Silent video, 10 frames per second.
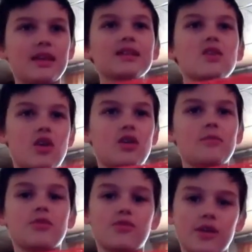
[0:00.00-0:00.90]
is our
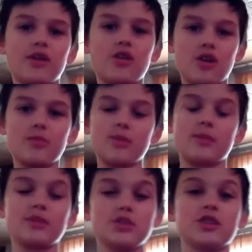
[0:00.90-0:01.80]
number three on our honorable
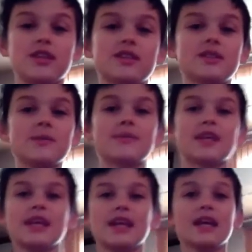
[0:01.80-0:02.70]
mention list.
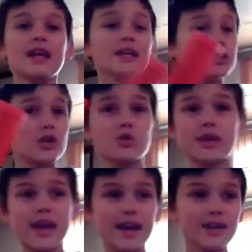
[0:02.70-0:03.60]
It's
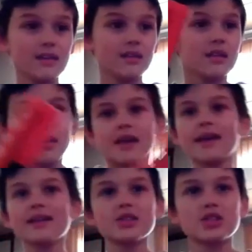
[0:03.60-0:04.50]
okay.
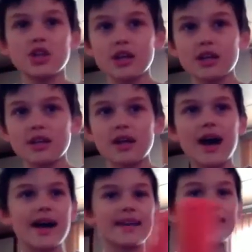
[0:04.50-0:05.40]
It's good.
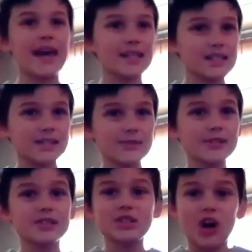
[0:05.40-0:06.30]
I guess you
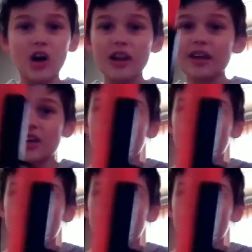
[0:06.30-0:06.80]
could call it